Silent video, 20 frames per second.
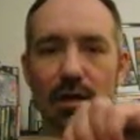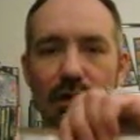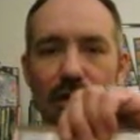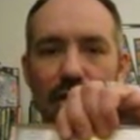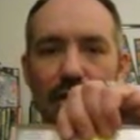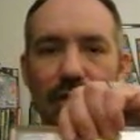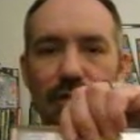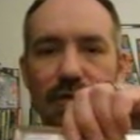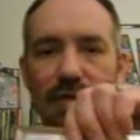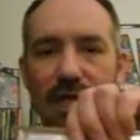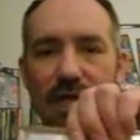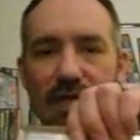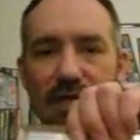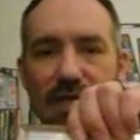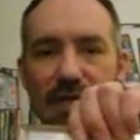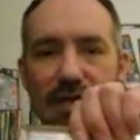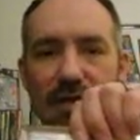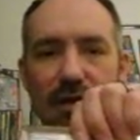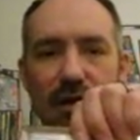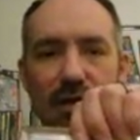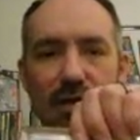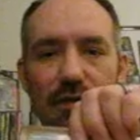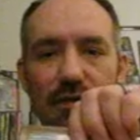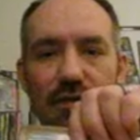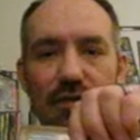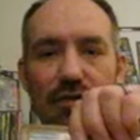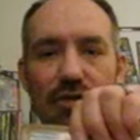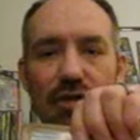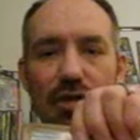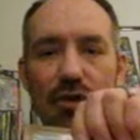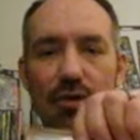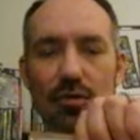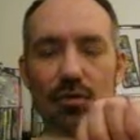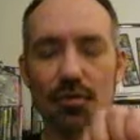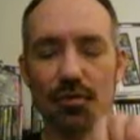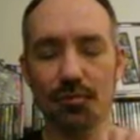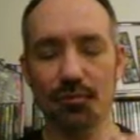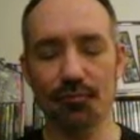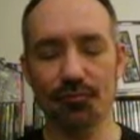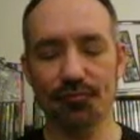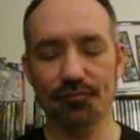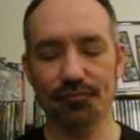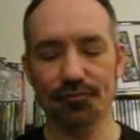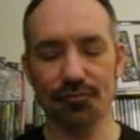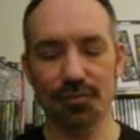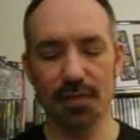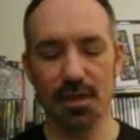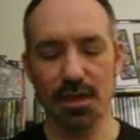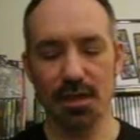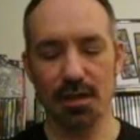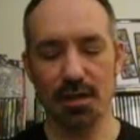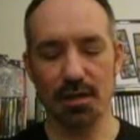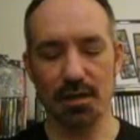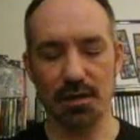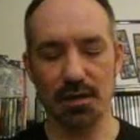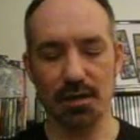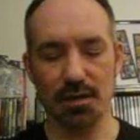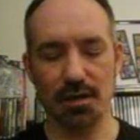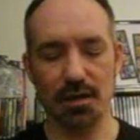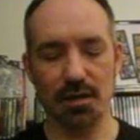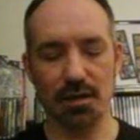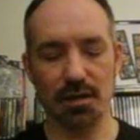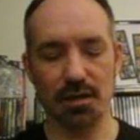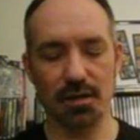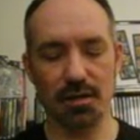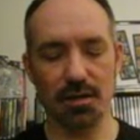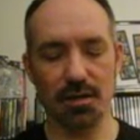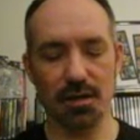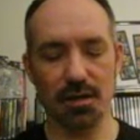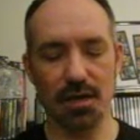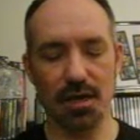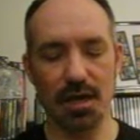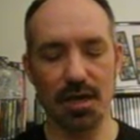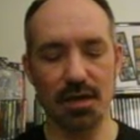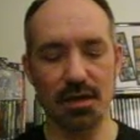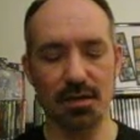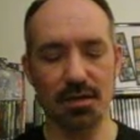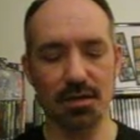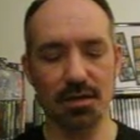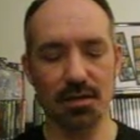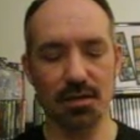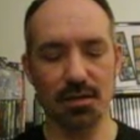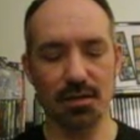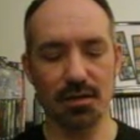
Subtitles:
There's 18 cards or so, and